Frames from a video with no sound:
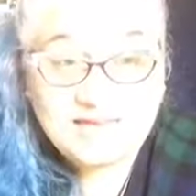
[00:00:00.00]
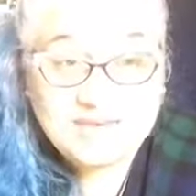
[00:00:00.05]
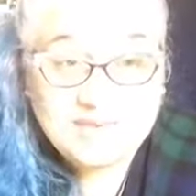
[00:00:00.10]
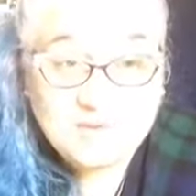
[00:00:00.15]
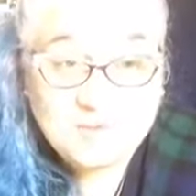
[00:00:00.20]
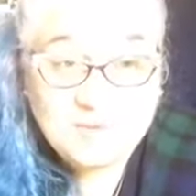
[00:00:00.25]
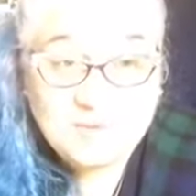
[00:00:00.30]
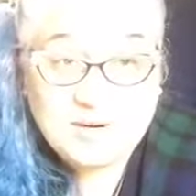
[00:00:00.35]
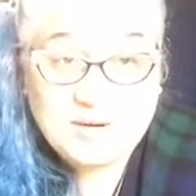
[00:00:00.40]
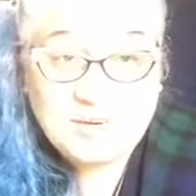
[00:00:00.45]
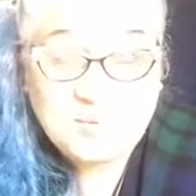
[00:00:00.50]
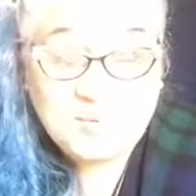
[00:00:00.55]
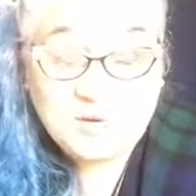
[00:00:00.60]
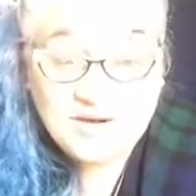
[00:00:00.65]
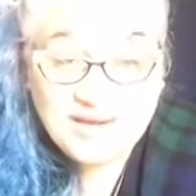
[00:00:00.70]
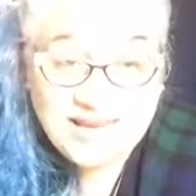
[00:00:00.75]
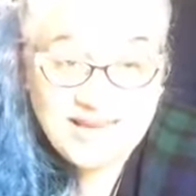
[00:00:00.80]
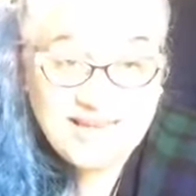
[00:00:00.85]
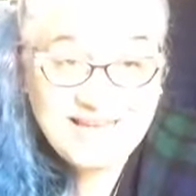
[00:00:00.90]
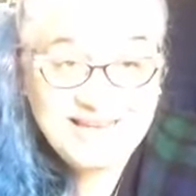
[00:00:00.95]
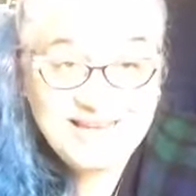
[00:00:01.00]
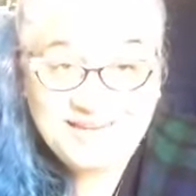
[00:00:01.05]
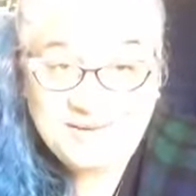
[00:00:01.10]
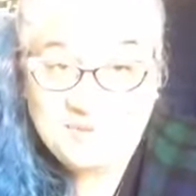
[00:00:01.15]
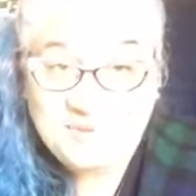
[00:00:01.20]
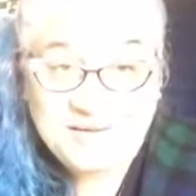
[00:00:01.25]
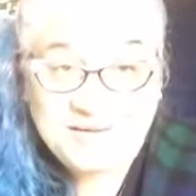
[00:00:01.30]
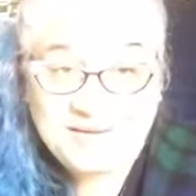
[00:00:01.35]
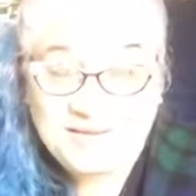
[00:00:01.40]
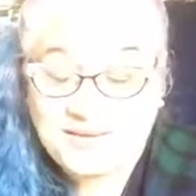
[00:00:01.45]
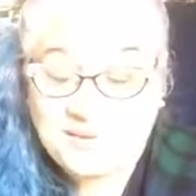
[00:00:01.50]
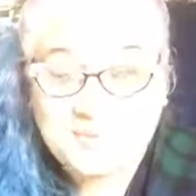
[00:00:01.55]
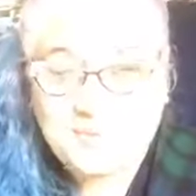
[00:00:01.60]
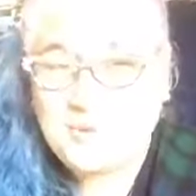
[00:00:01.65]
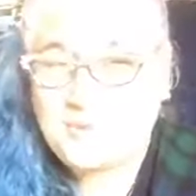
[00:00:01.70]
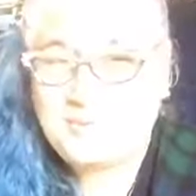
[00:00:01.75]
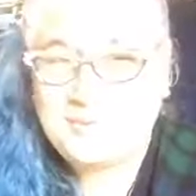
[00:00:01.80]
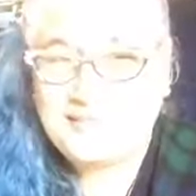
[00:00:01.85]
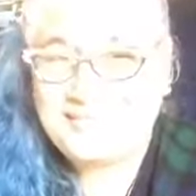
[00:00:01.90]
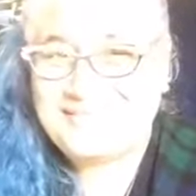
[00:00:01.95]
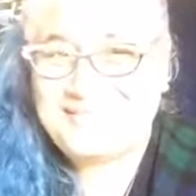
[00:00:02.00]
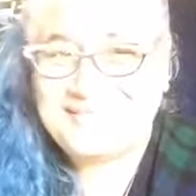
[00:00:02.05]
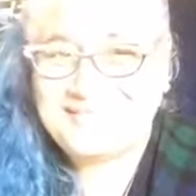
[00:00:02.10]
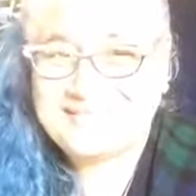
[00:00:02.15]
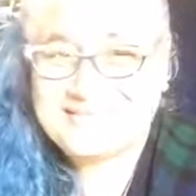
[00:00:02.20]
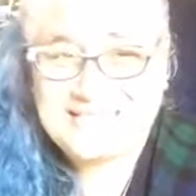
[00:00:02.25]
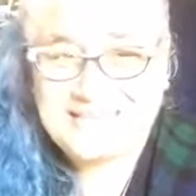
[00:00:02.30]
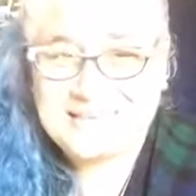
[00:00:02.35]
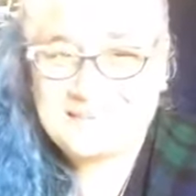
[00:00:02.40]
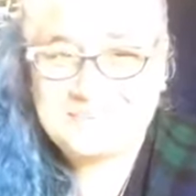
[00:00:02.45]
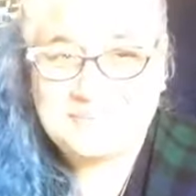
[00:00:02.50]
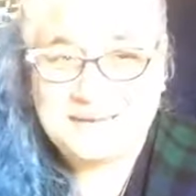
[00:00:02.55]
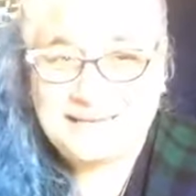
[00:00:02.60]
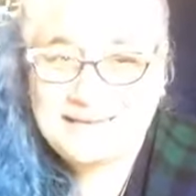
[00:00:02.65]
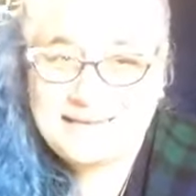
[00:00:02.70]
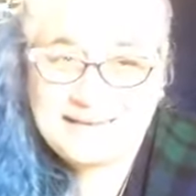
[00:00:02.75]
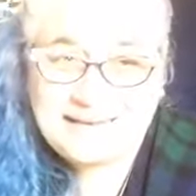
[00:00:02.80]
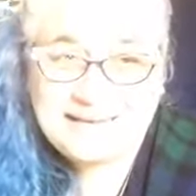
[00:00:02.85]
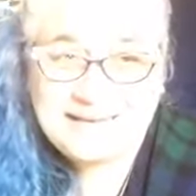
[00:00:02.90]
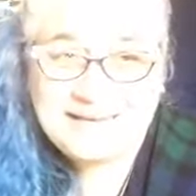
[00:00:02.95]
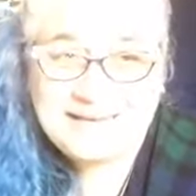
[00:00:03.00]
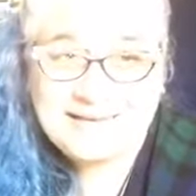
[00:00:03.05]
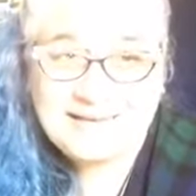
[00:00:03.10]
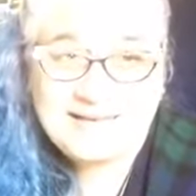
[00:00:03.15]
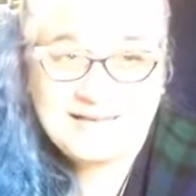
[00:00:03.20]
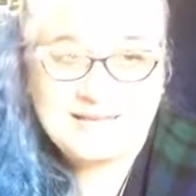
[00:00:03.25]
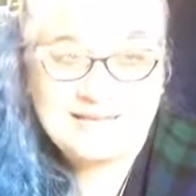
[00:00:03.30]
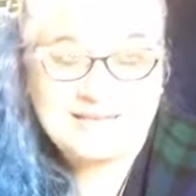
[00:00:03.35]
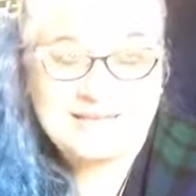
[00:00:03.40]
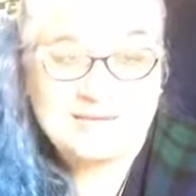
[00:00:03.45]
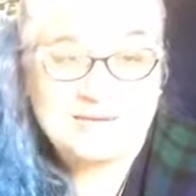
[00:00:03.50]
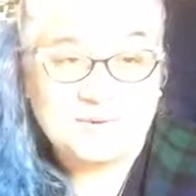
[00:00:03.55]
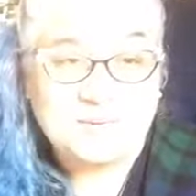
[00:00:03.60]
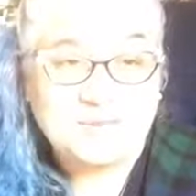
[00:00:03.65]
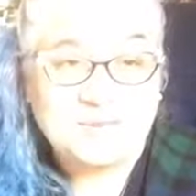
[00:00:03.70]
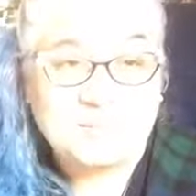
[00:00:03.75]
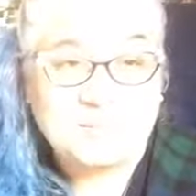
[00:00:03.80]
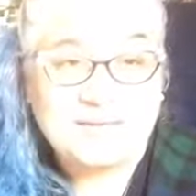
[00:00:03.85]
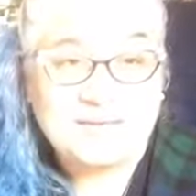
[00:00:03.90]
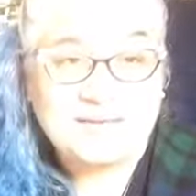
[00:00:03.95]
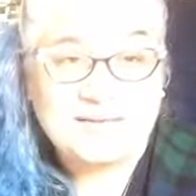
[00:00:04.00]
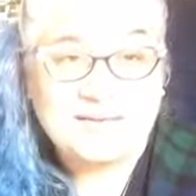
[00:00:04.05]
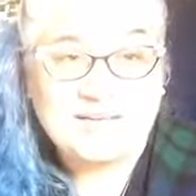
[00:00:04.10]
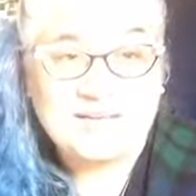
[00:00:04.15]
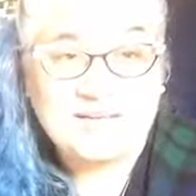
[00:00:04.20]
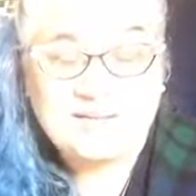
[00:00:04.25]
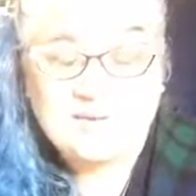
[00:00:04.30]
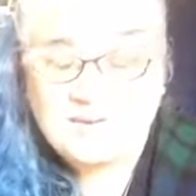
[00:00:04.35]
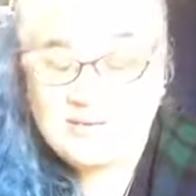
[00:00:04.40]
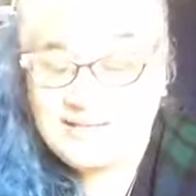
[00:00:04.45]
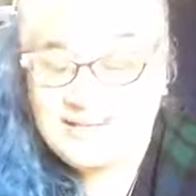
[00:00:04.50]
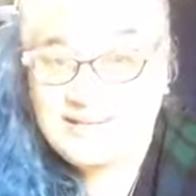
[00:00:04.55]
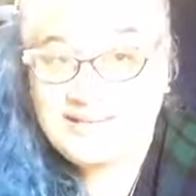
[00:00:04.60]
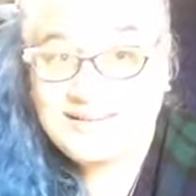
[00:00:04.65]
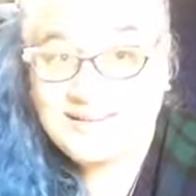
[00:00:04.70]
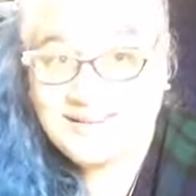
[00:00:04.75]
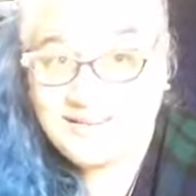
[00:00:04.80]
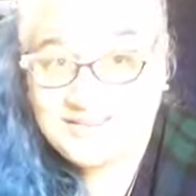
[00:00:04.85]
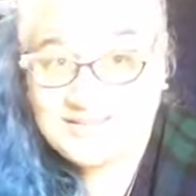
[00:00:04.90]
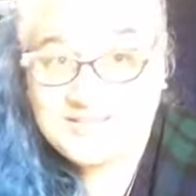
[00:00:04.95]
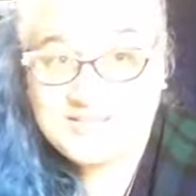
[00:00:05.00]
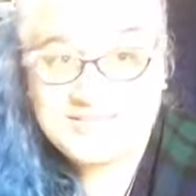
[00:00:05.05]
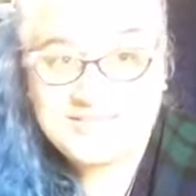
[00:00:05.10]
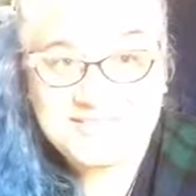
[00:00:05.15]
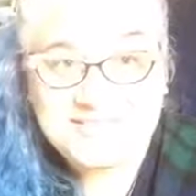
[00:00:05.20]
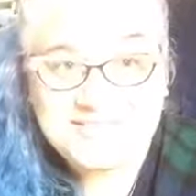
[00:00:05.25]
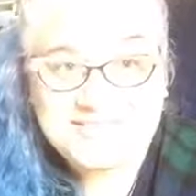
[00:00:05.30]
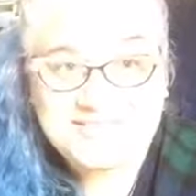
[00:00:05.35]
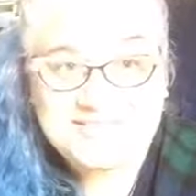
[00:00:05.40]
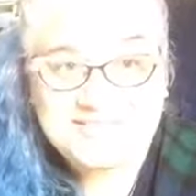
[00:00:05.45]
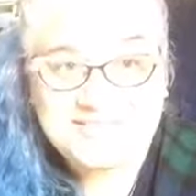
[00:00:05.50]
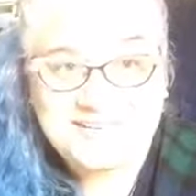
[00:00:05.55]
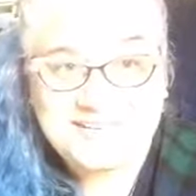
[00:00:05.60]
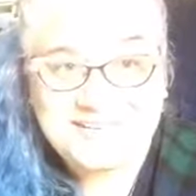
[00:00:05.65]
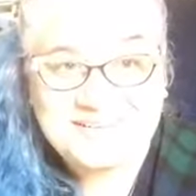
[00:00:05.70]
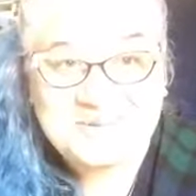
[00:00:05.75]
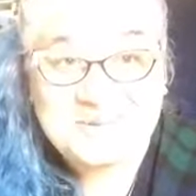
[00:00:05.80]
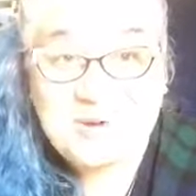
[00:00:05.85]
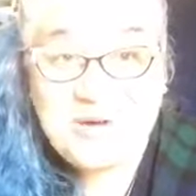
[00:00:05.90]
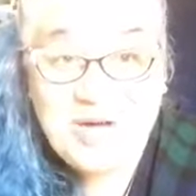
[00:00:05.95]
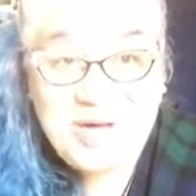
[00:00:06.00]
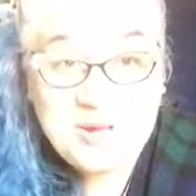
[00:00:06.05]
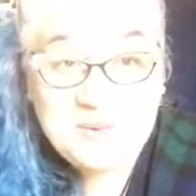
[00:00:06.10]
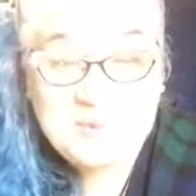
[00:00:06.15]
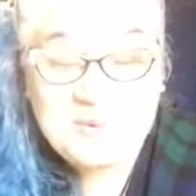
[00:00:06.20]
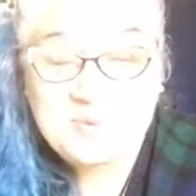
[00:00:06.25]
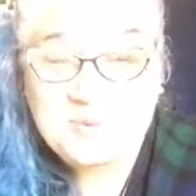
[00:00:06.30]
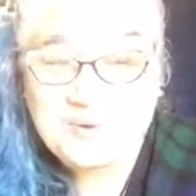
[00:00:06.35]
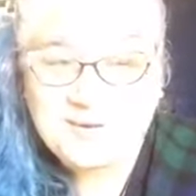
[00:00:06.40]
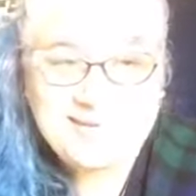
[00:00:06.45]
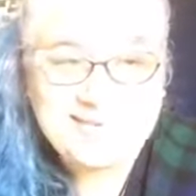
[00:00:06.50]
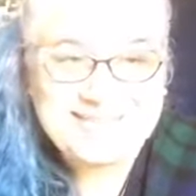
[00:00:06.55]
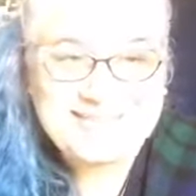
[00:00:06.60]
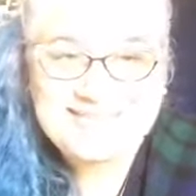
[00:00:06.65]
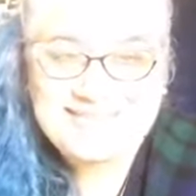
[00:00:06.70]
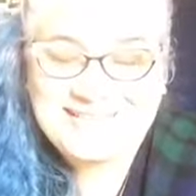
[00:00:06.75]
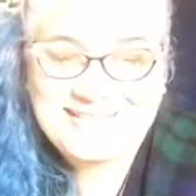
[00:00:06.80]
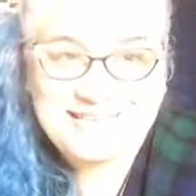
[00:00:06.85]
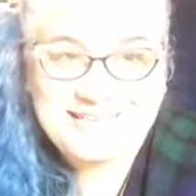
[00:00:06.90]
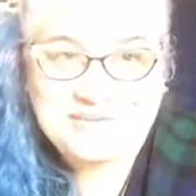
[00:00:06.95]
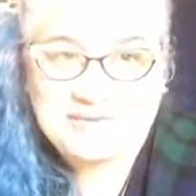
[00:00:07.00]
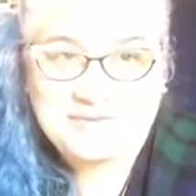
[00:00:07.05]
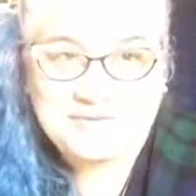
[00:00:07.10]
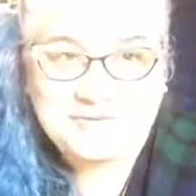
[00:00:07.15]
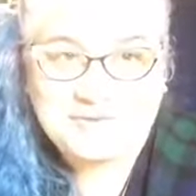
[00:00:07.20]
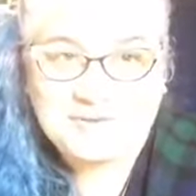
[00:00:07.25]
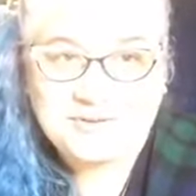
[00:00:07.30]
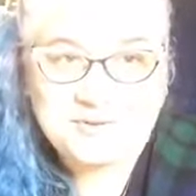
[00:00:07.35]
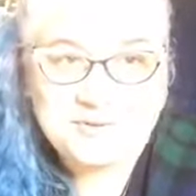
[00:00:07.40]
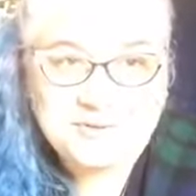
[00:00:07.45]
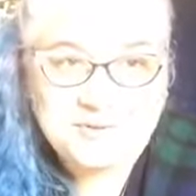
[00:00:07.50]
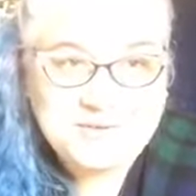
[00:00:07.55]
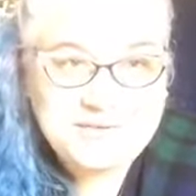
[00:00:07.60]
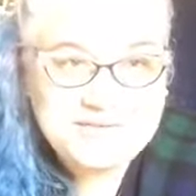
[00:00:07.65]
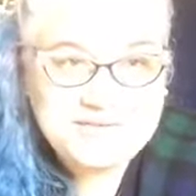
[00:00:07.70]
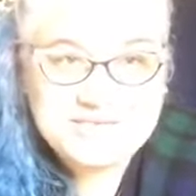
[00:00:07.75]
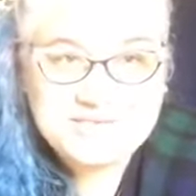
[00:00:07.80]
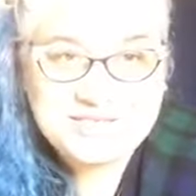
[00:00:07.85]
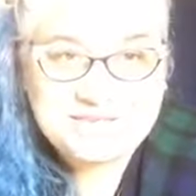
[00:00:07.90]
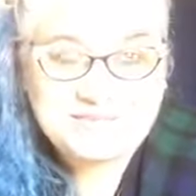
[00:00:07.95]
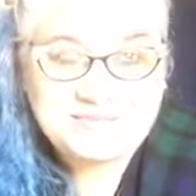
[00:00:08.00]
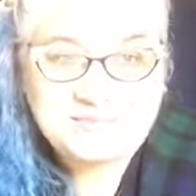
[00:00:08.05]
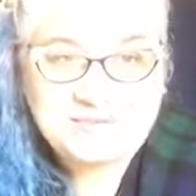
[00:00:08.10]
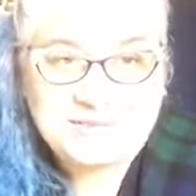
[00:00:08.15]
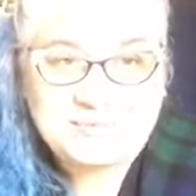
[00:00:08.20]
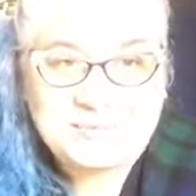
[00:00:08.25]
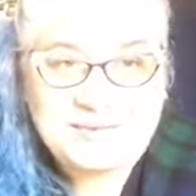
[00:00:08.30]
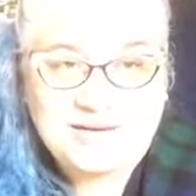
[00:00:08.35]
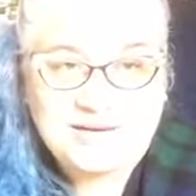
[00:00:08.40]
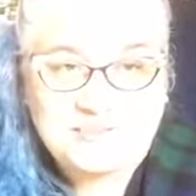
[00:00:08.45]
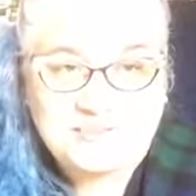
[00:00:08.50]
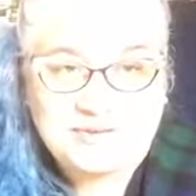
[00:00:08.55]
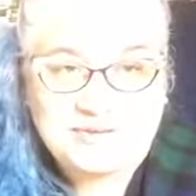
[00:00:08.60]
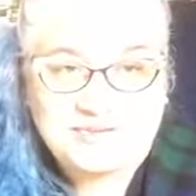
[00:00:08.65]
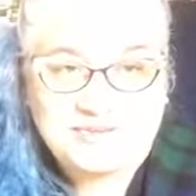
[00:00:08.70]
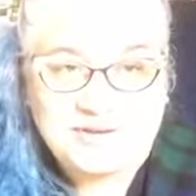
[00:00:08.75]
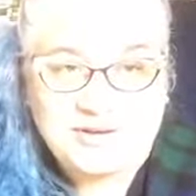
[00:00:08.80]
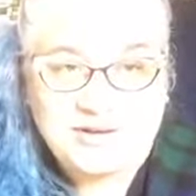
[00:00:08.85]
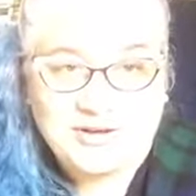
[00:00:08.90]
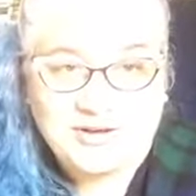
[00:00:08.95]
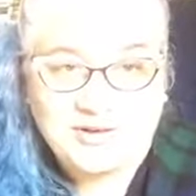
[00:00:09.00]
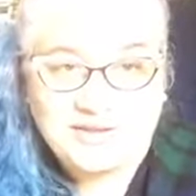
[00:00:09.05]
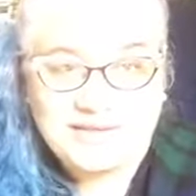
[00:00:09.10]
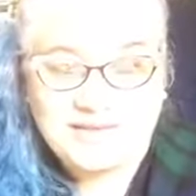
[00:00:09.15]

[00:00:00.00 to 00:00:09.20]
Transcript: where we're headed, where there won't be things like money. There will be a unity consciousness, right? We'll all be working together for the creation, for the betterment of all.